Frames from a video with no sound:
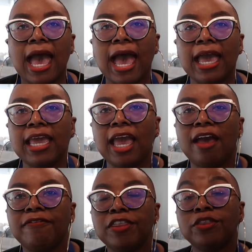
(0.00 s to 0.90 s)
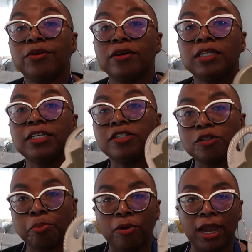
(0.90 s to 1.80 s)
I have thoroughly
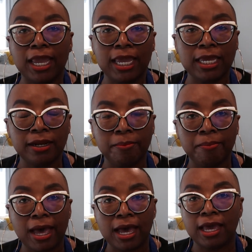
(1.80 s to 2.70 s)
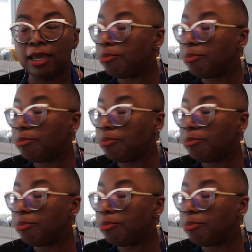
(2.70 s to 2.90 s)
sprayed my